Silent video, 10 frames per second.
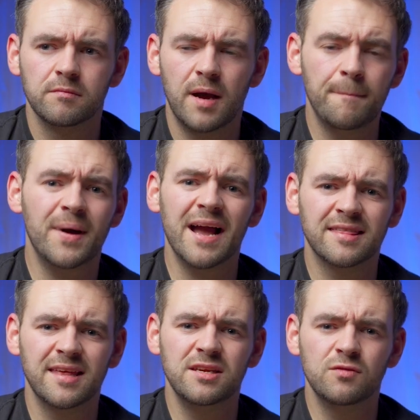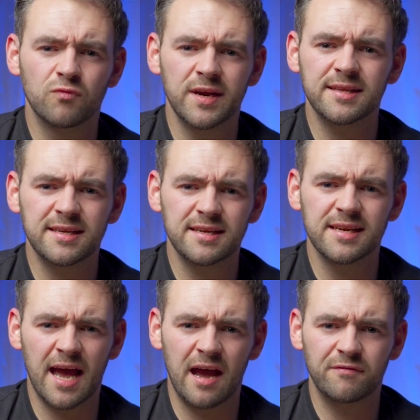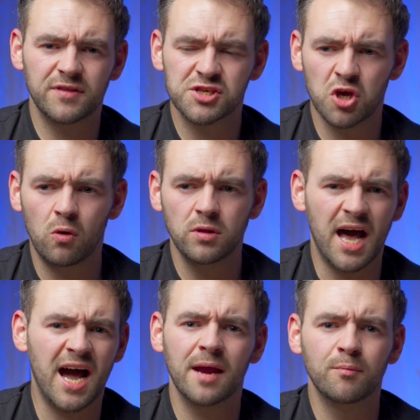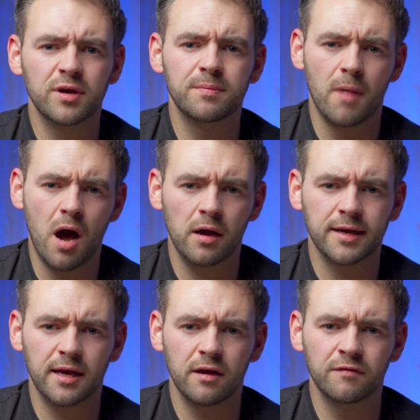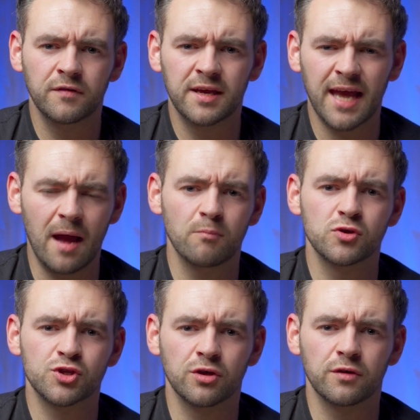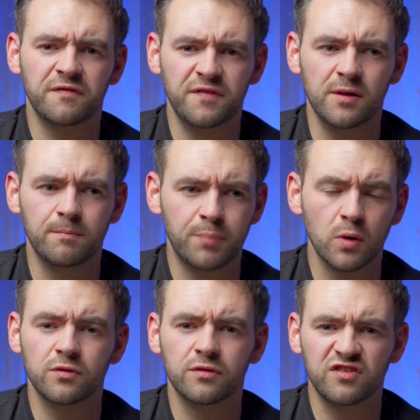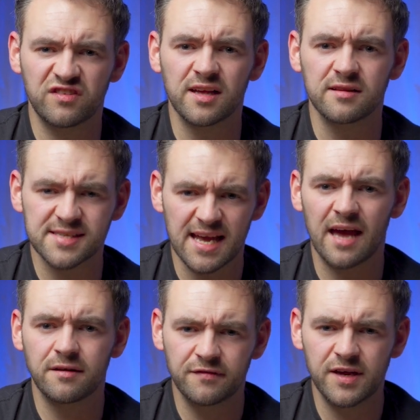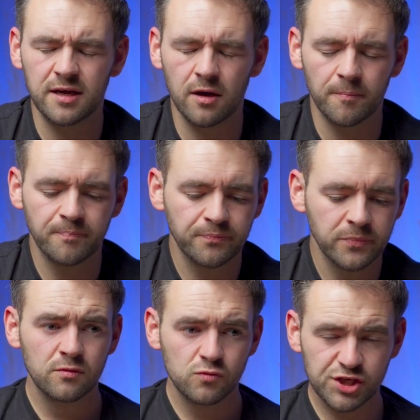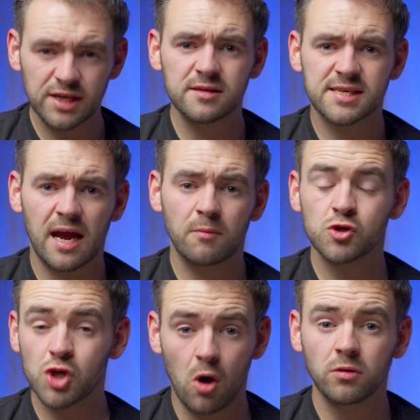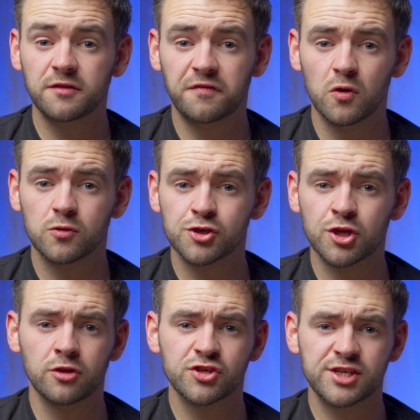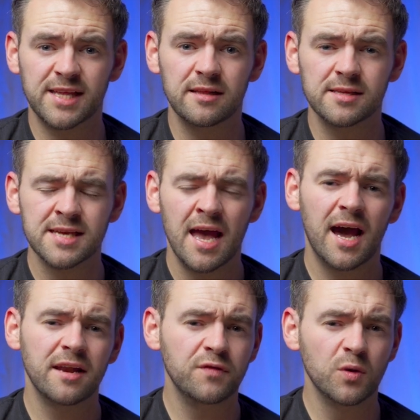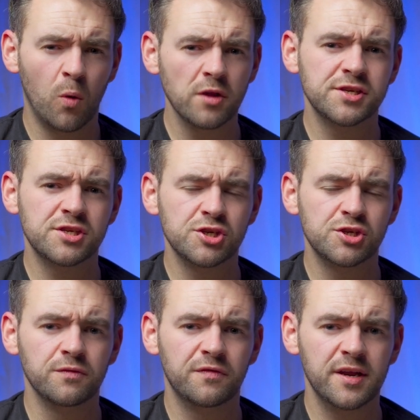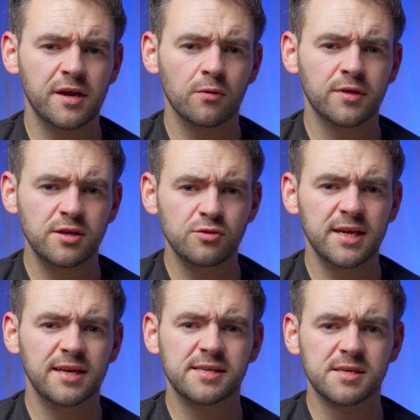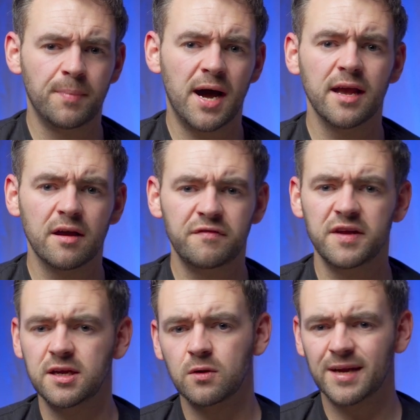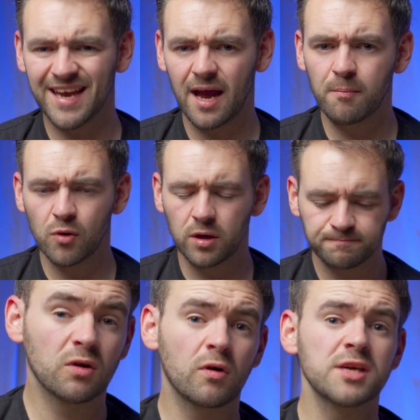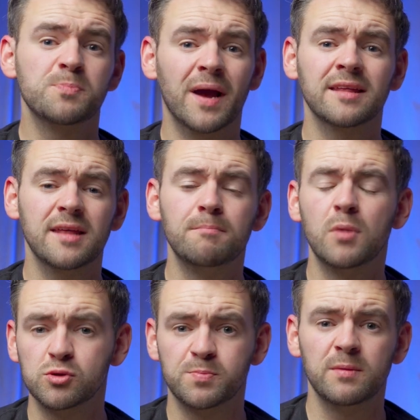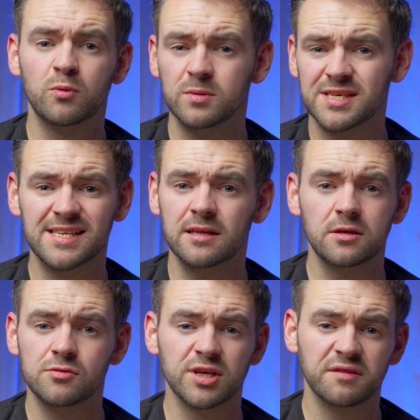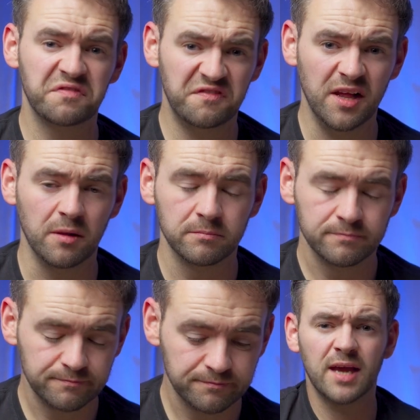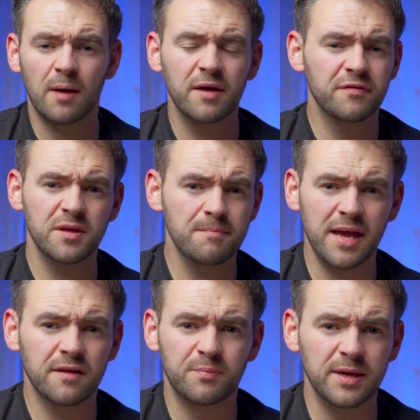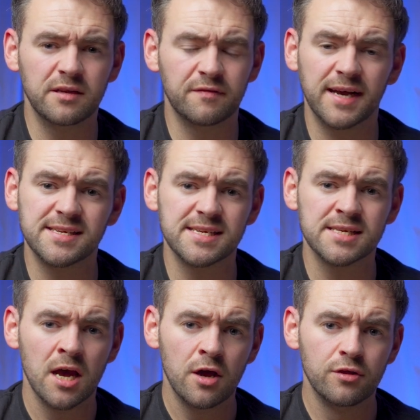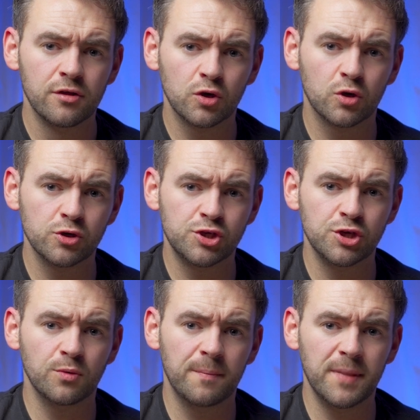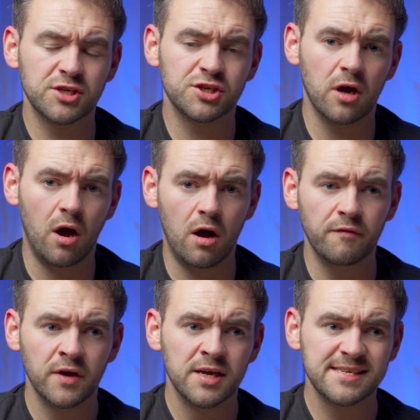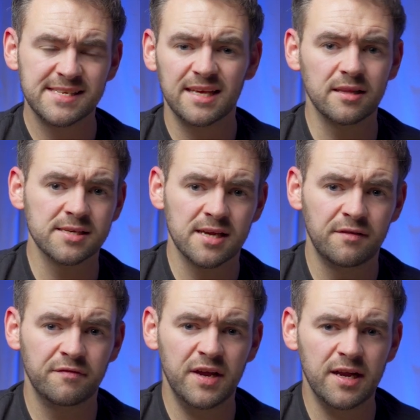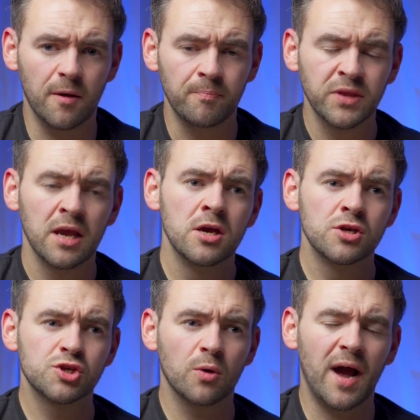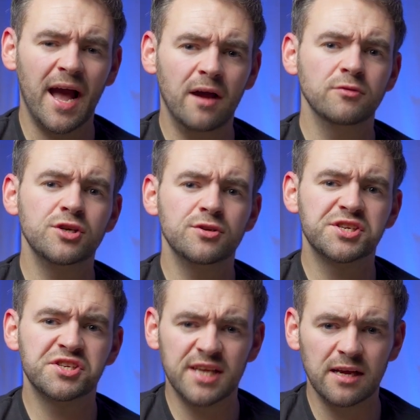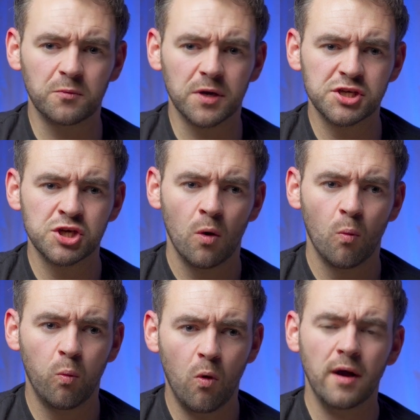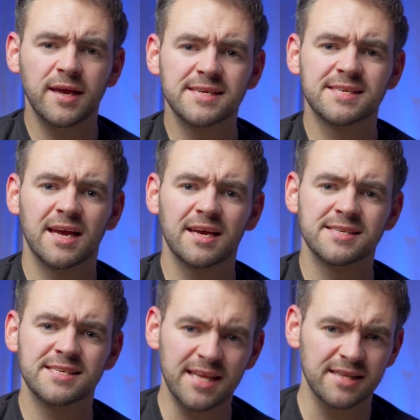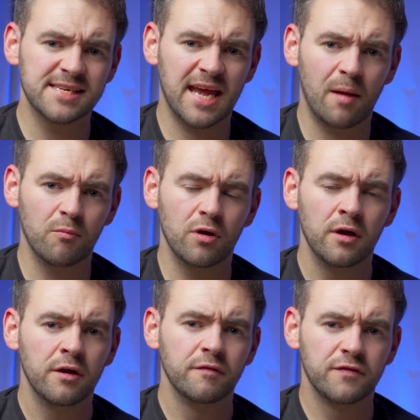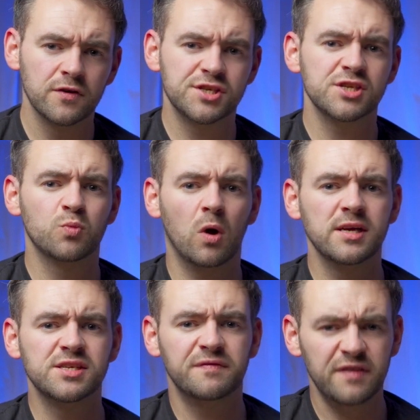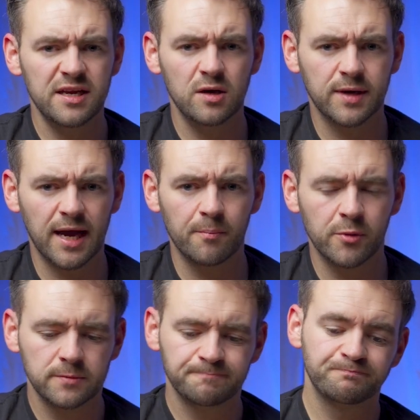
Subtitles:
And back then, you really didn't have this whole hybrid market of cameras that film both stills and video. Stills cameras only focused on stills, and if you wanted to shoot video, then you needed to buy a video camera. Christ, back then, most people were still using film. However, there may have been devices that could shoot a mixture of stills and video. So how do you distinguish what is a stills camera versus what is a video camera?